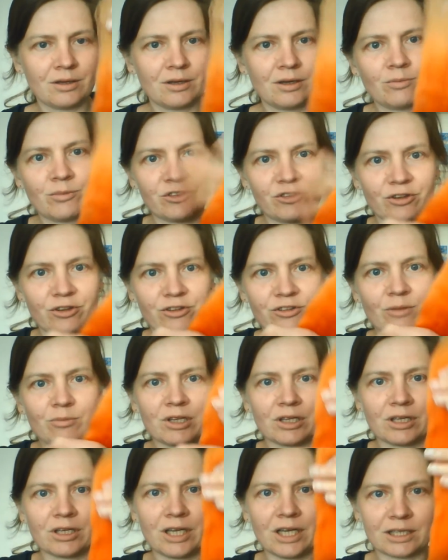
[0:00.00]
So something
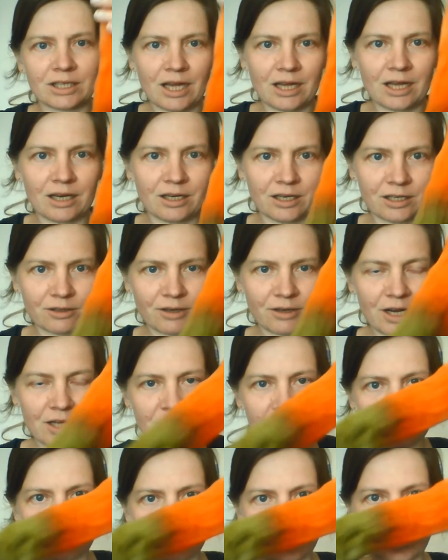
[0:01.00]
like that, it creates a
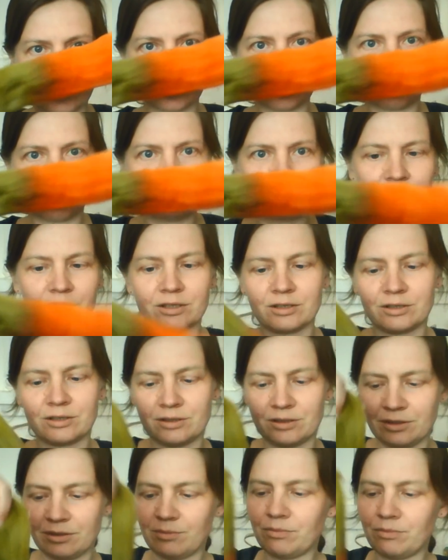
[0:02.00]
slightly longer
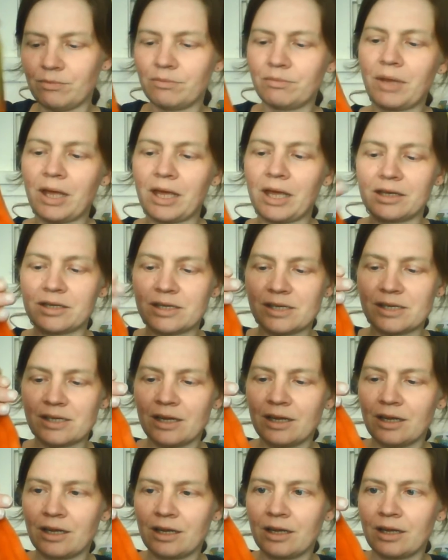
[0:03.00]
piece,
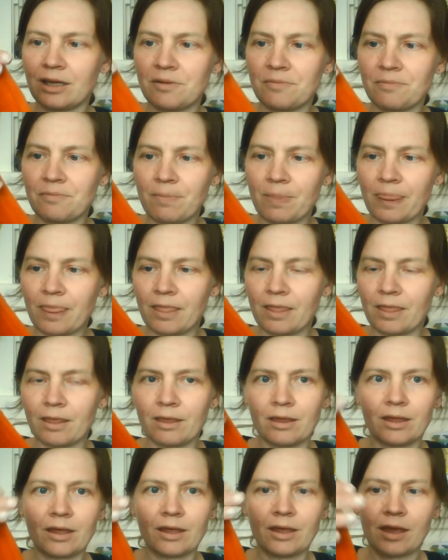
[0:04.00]

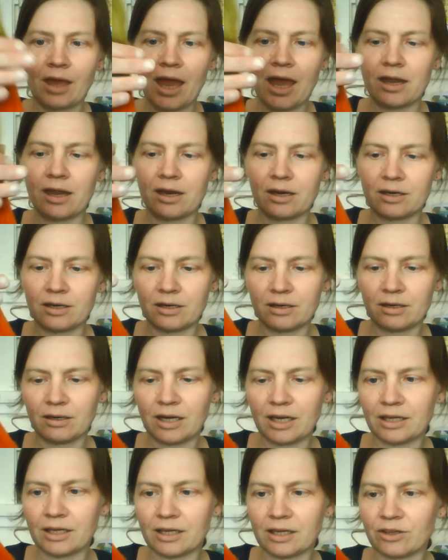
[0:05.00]
and I
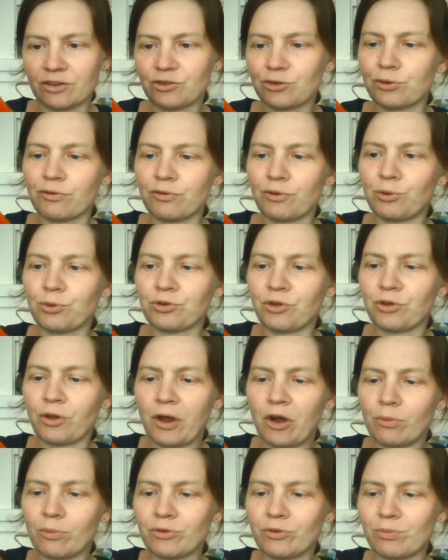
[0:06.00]
think it sort of also
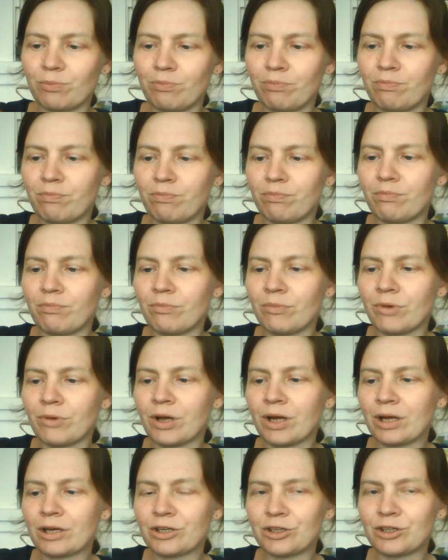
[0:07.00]
helps
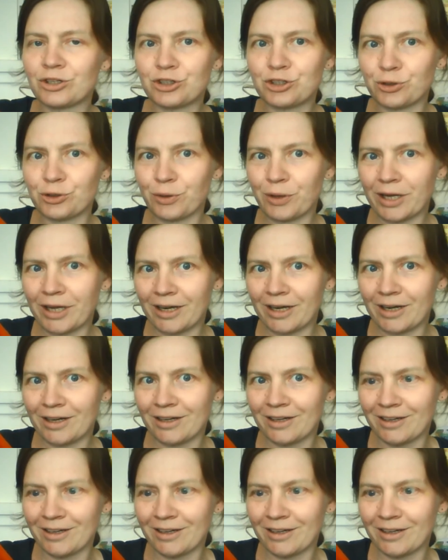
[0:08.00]
join